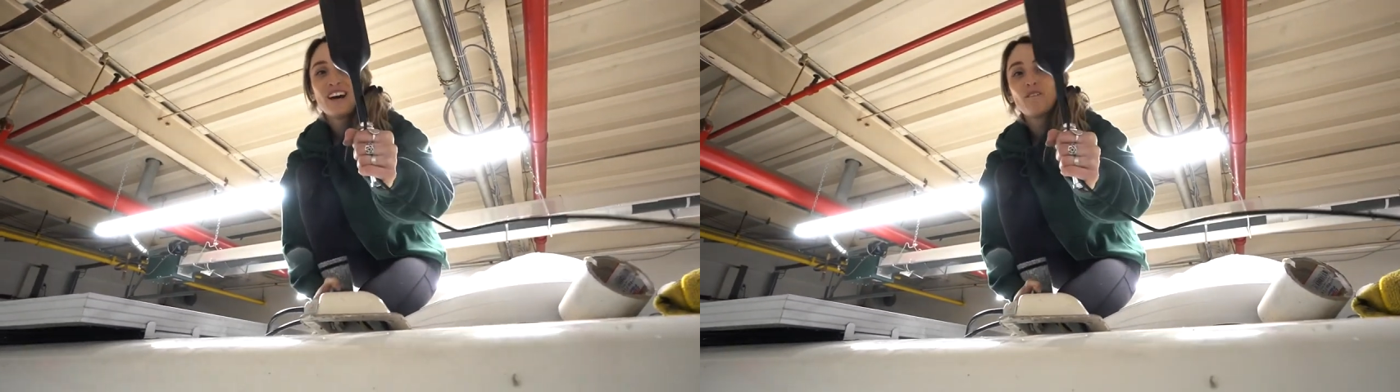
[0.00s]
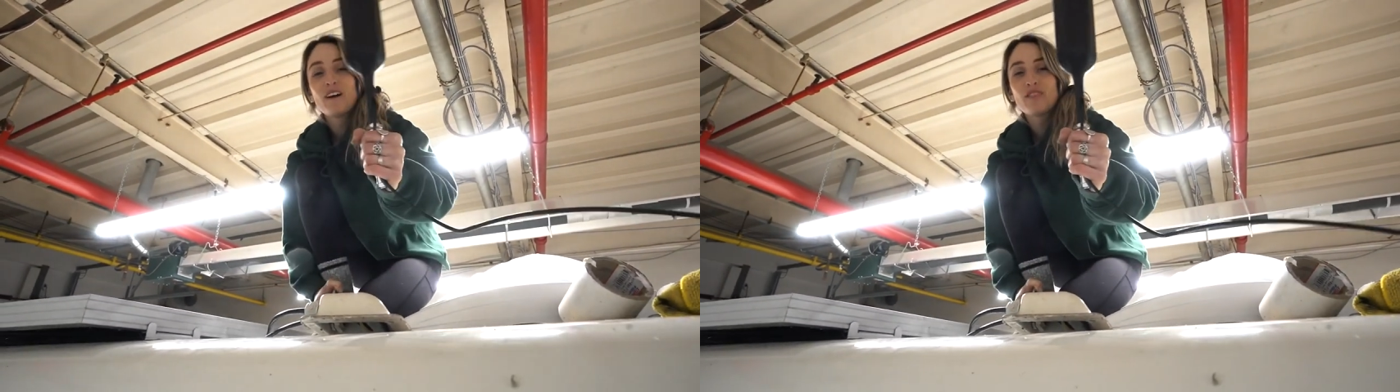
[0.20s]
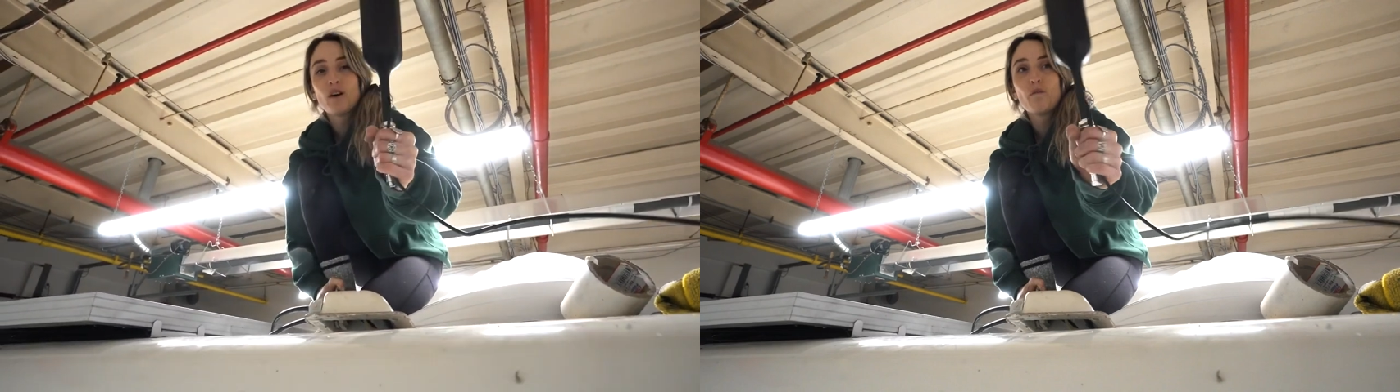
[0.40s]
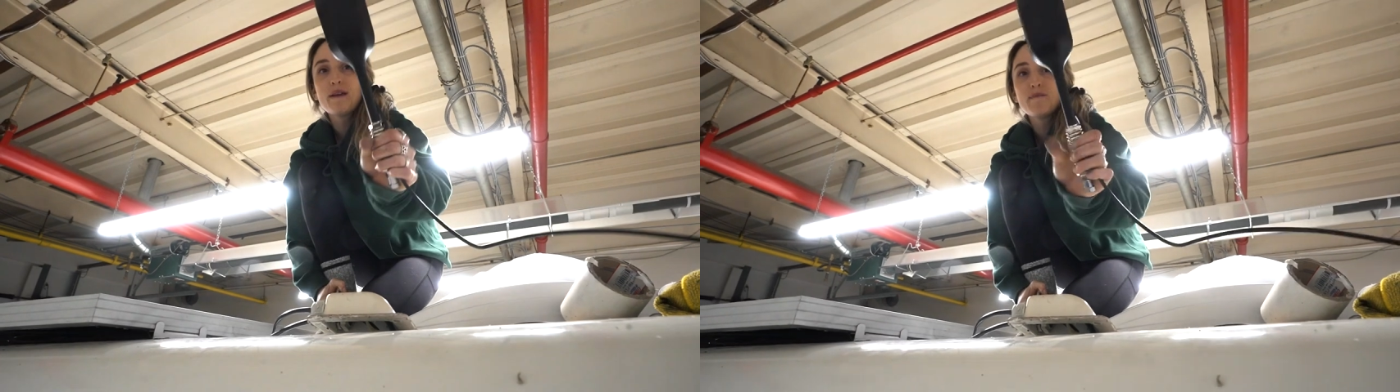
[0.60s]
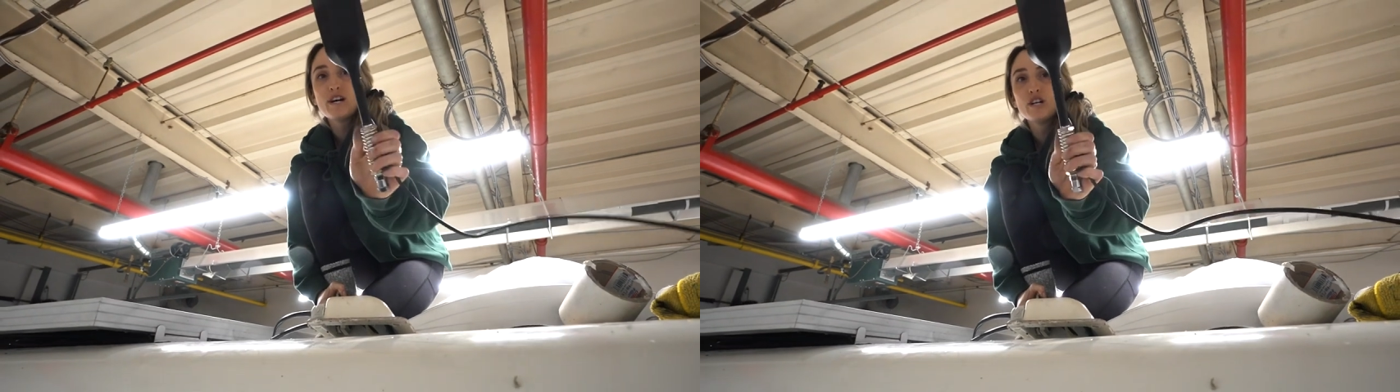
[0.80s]
with the
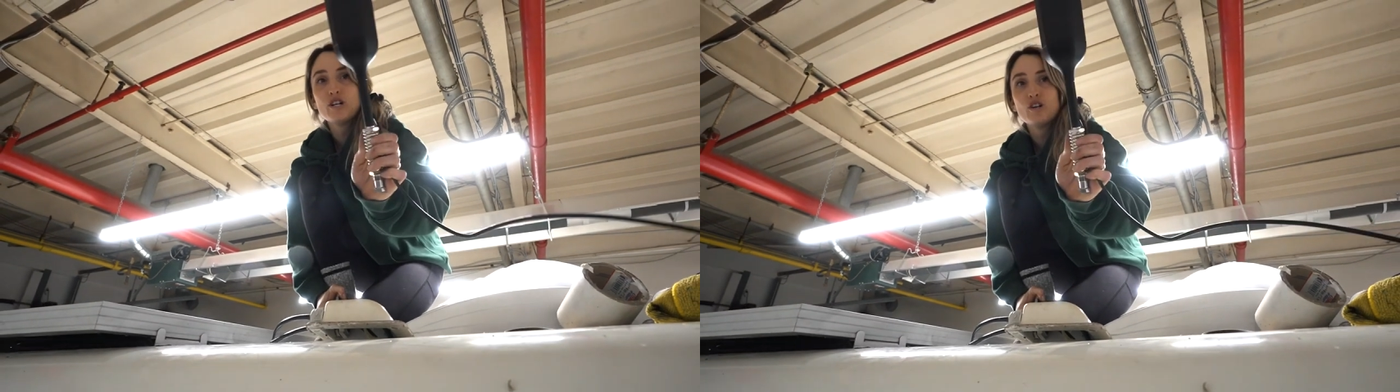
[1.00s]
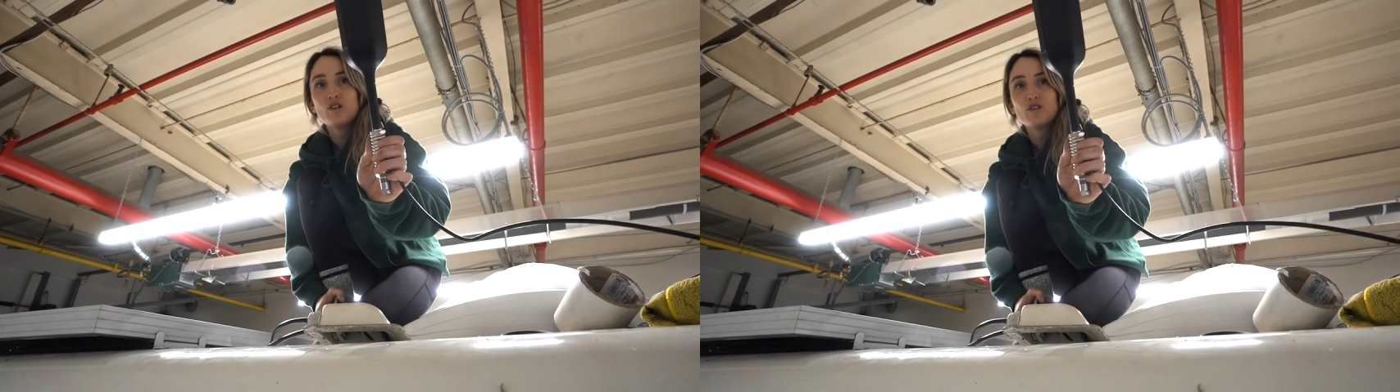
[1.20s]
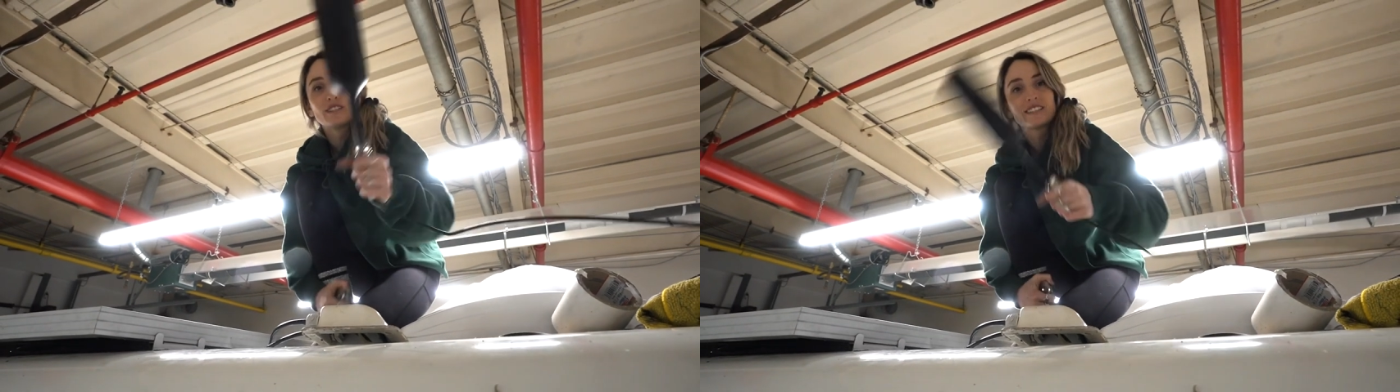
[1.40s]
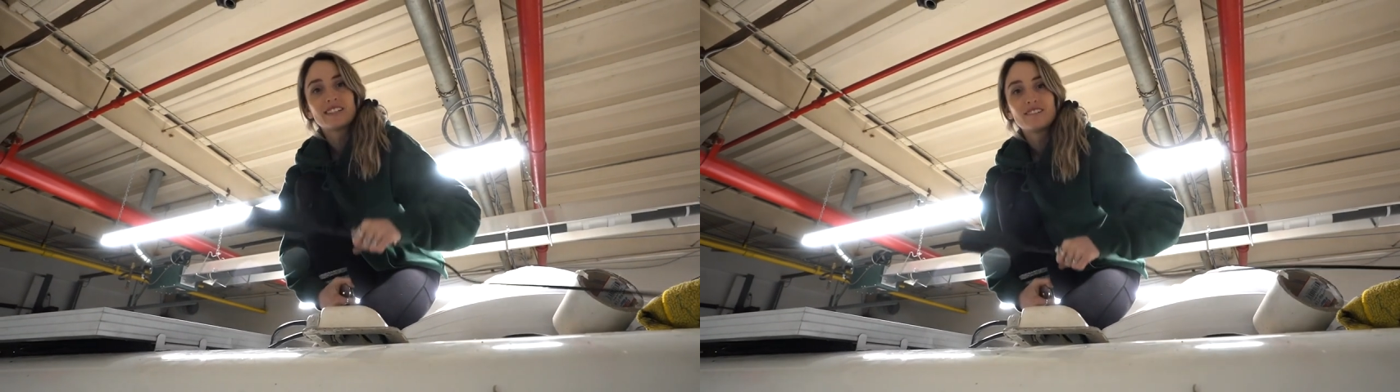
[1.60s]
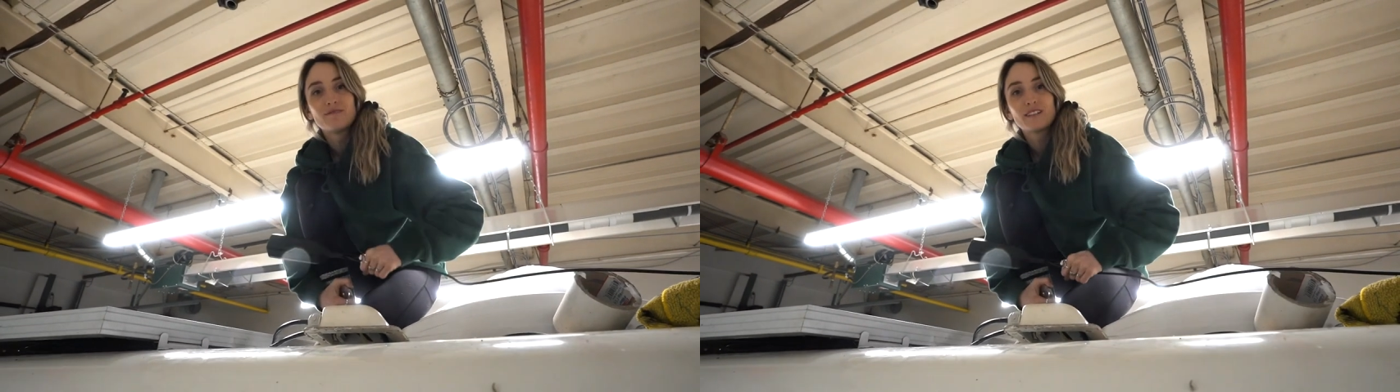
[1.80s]
WeBoost.
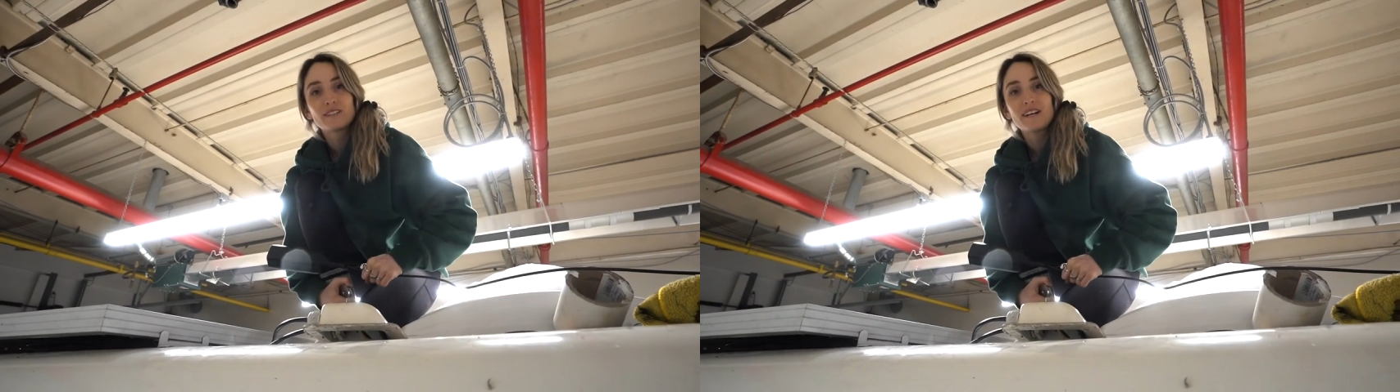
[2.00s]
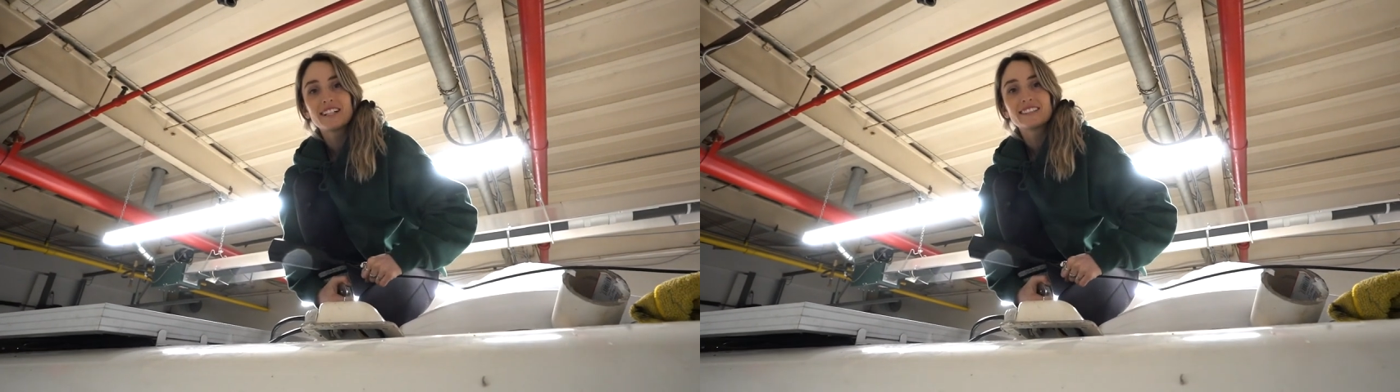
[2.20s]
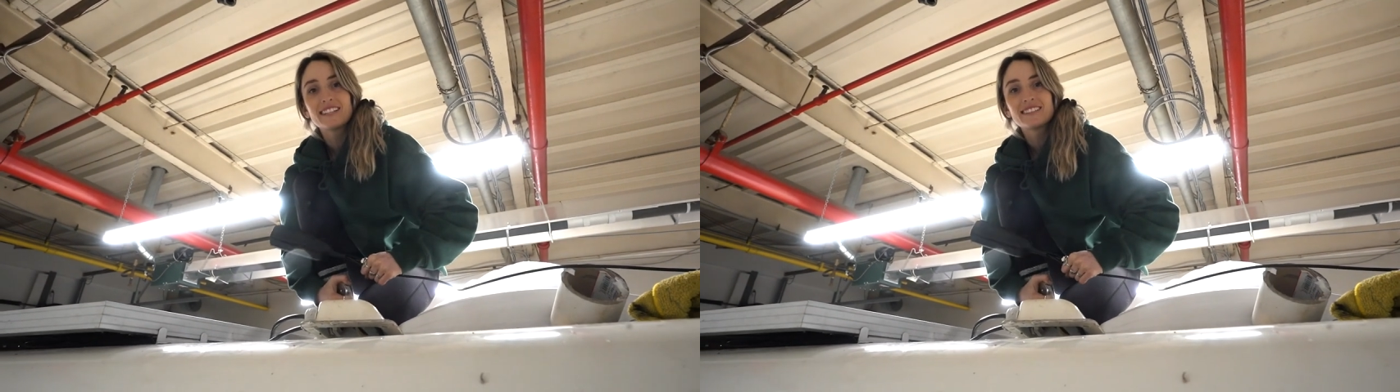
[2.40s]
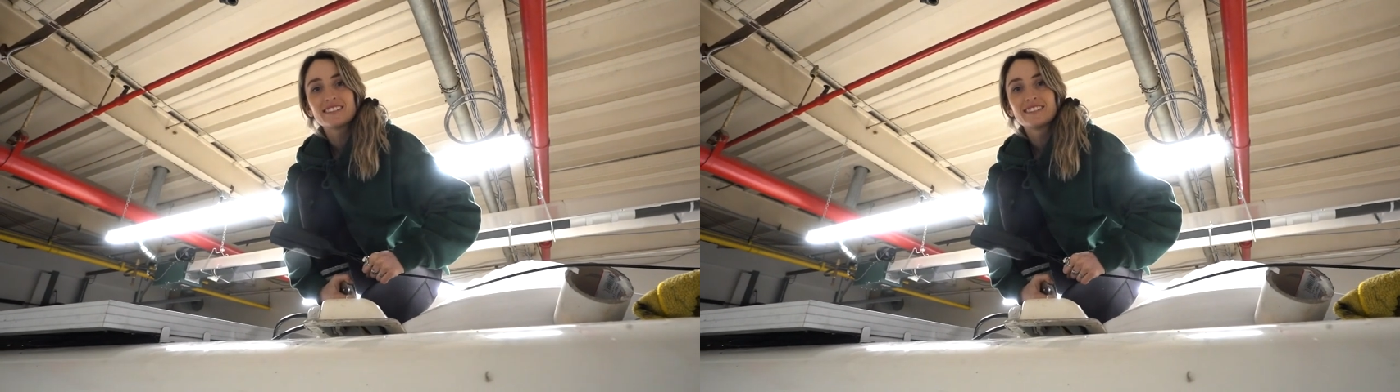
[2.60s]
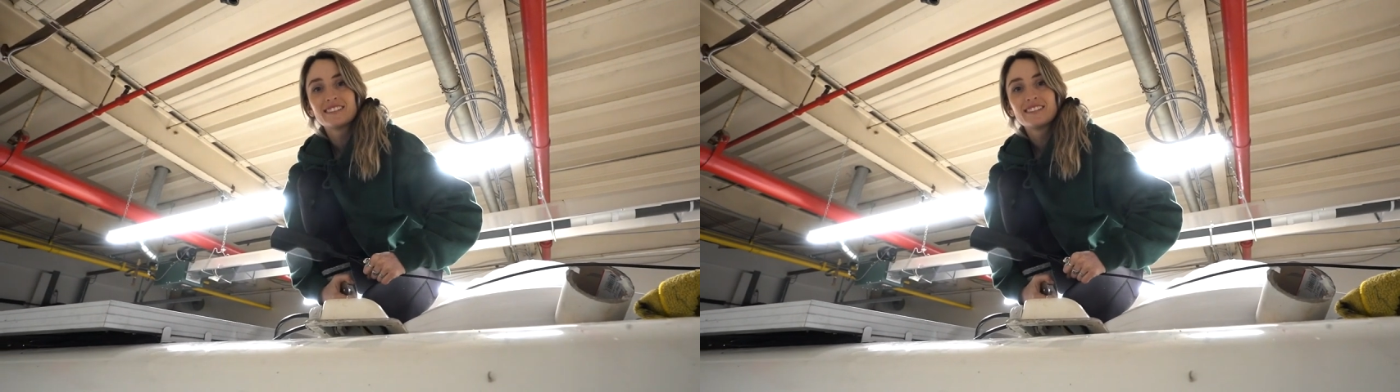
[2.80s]
What one is
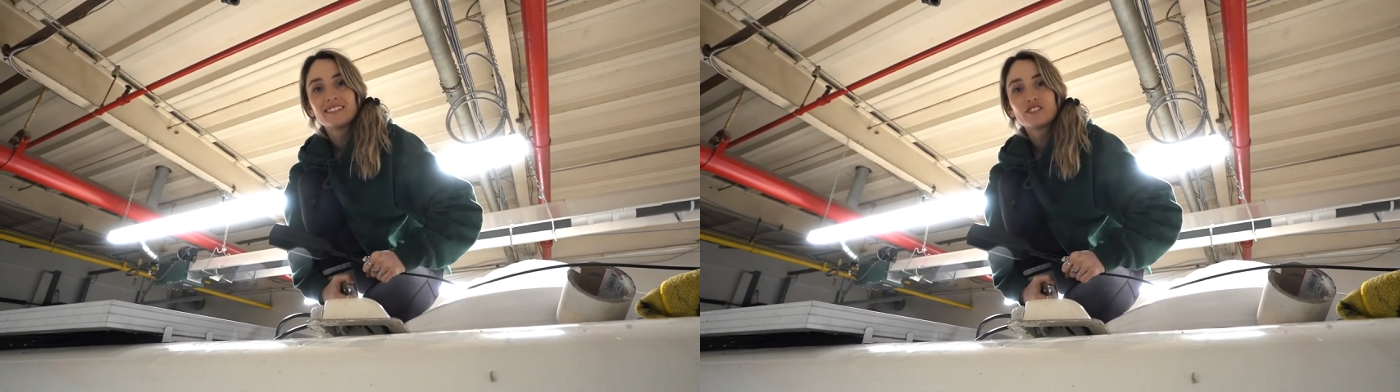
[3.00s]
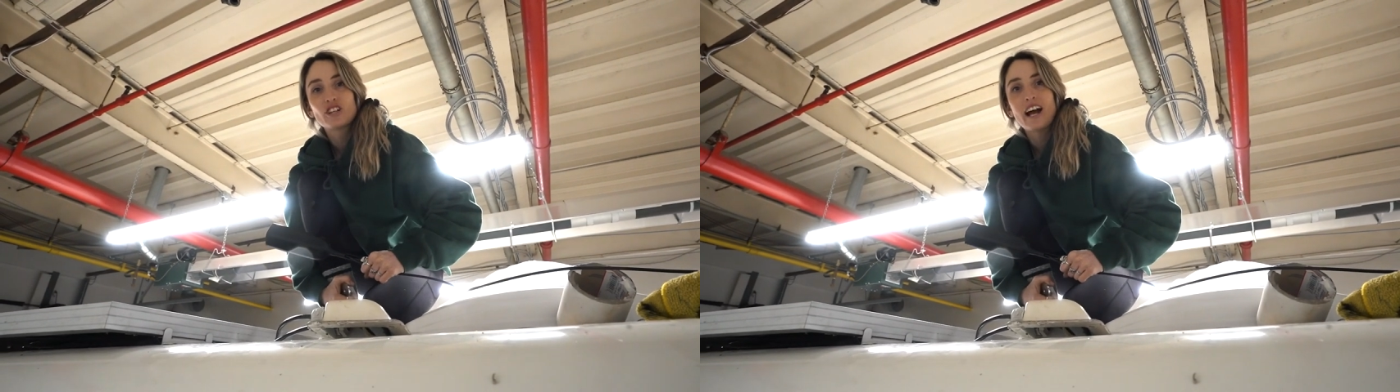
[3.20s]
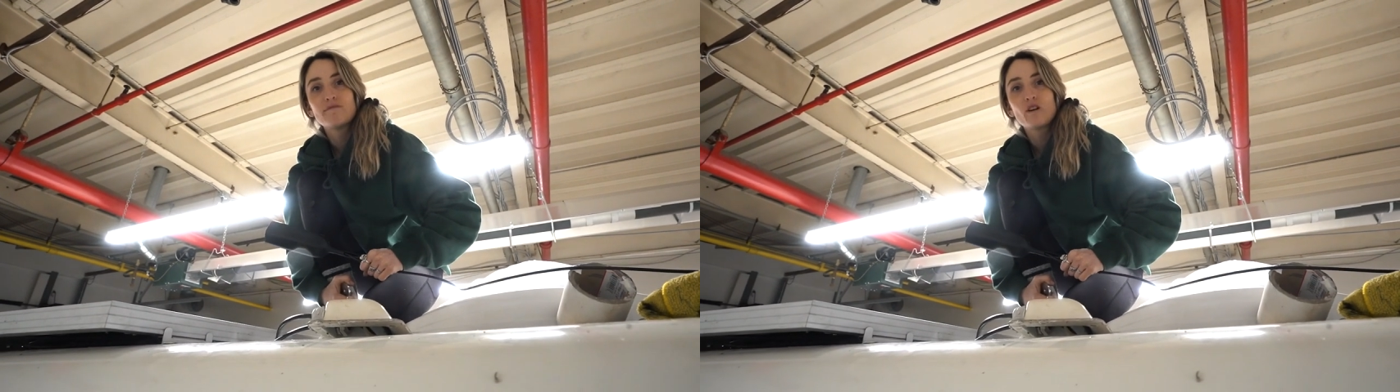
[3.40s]
this? Drive